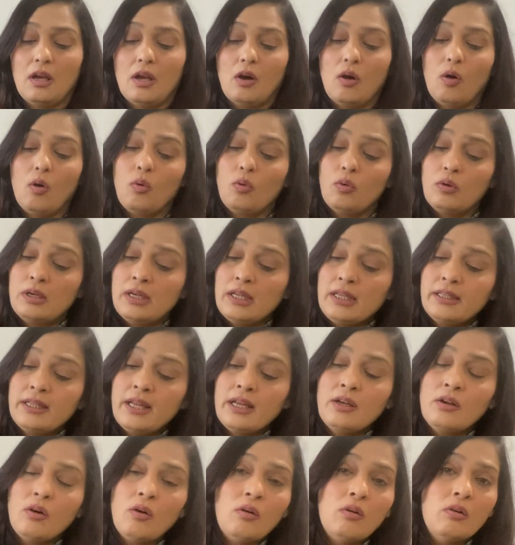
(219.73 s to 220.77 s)
Only
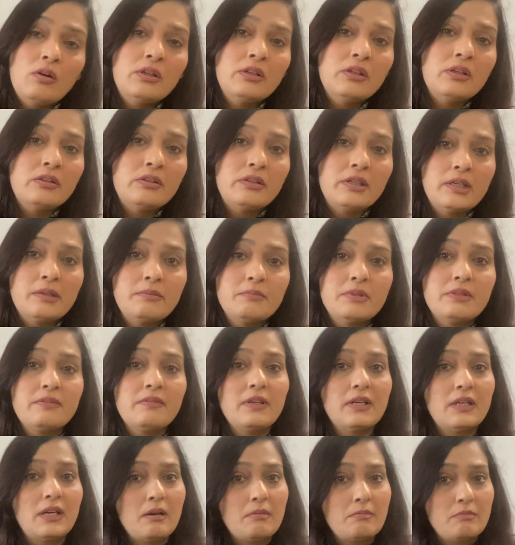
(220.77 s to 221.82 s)
then all your dreams
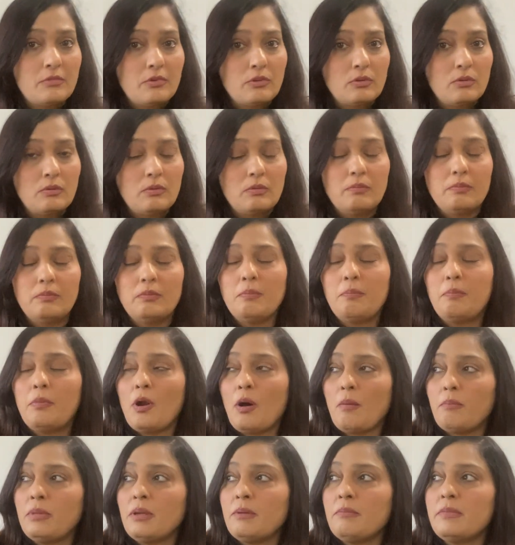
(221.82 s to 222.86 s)
will come true.
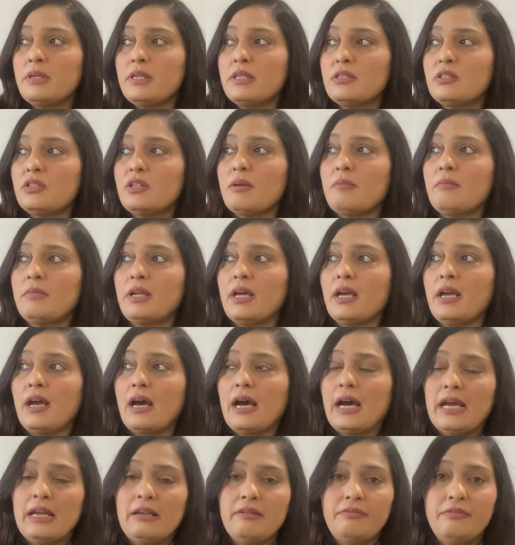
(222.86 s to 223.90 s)
Problem is, Gemini,
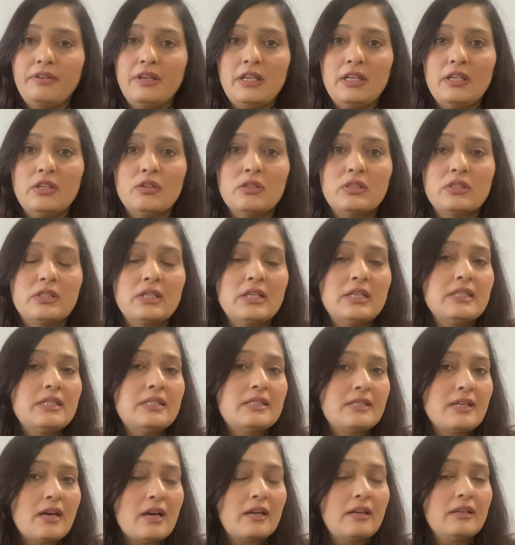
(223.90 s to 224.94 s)
I feel you're still
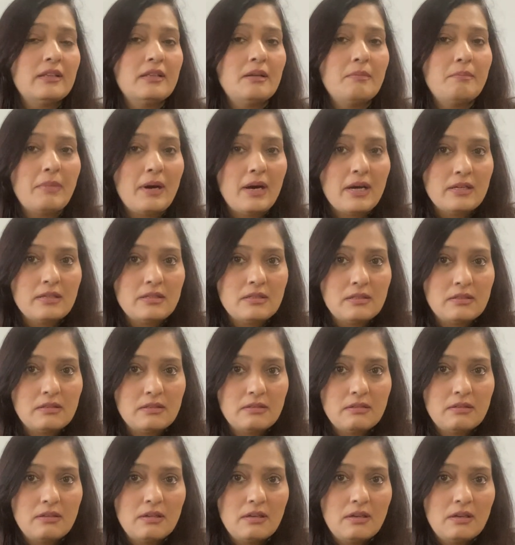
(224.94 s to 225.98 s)
stuck in the past
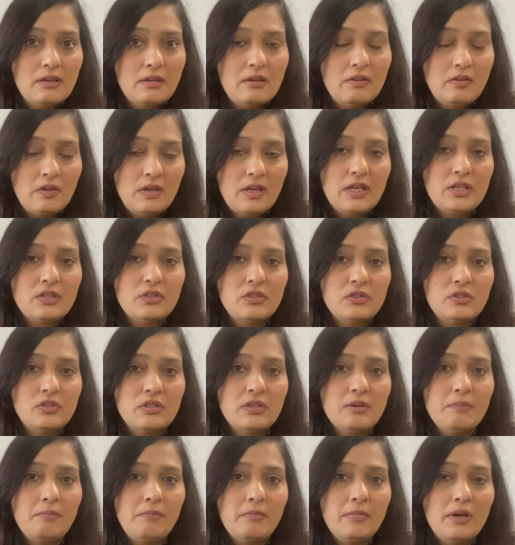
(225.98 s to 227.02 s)

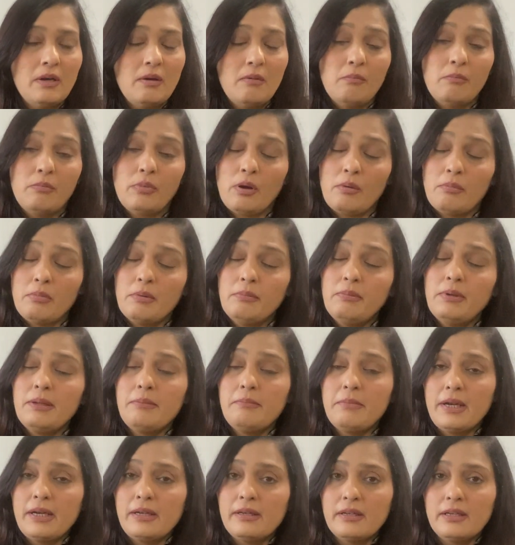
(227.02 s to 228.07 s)
relationship, probably
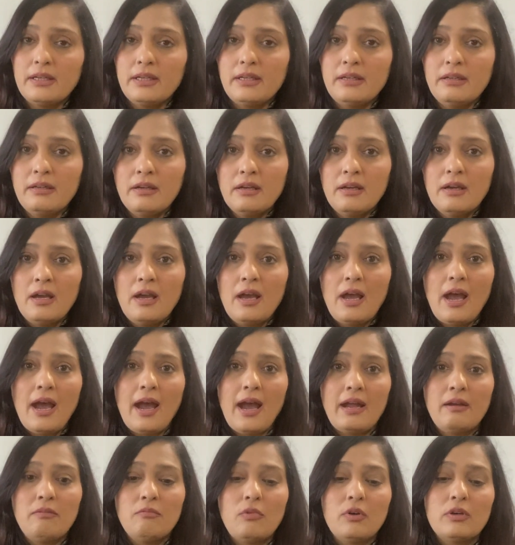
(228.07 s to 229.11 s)
mentally,
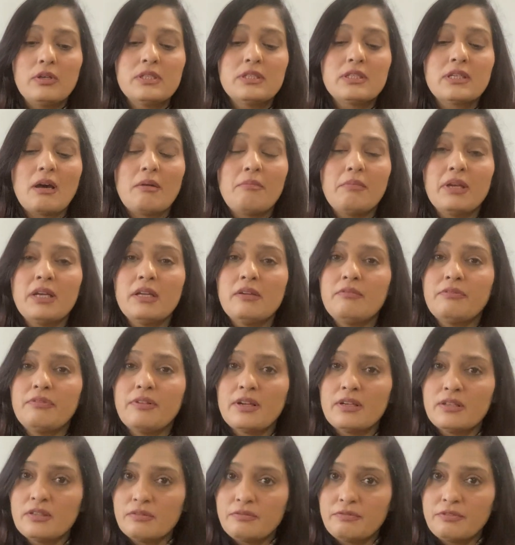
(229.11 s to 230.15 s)
and what is coming in
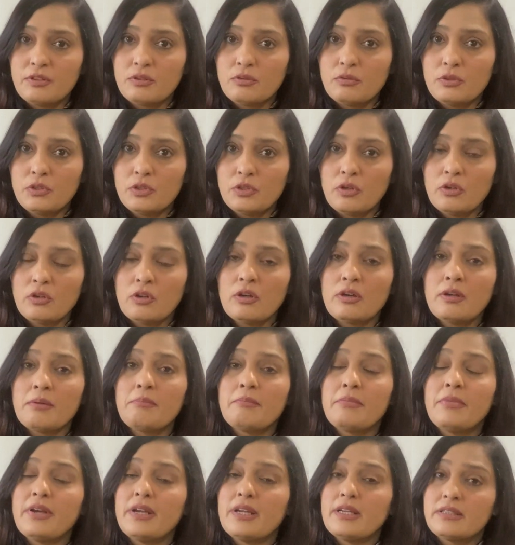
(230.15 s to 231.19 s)
front of you, you're not
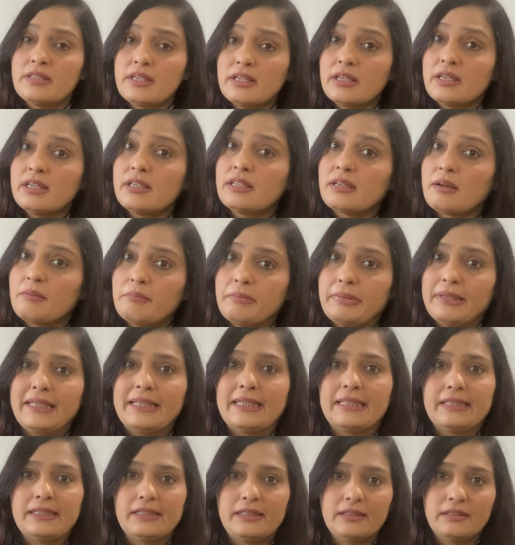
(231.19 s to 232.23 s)
embracing it
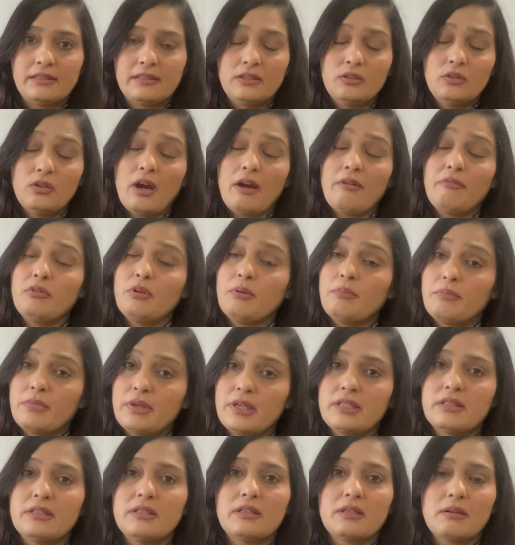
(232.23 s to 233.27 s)
completely. You have to
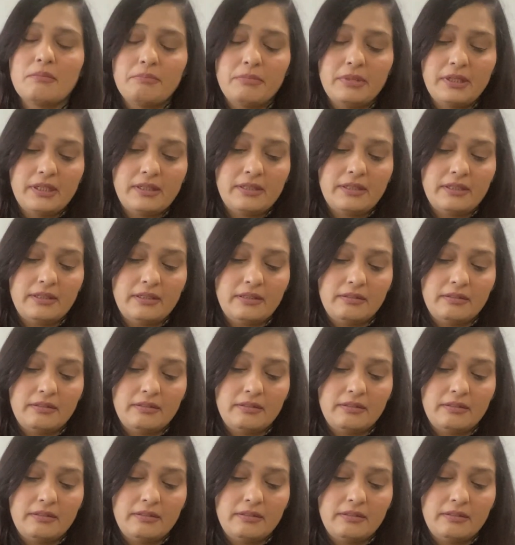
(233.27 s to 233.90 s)
embrace it completely.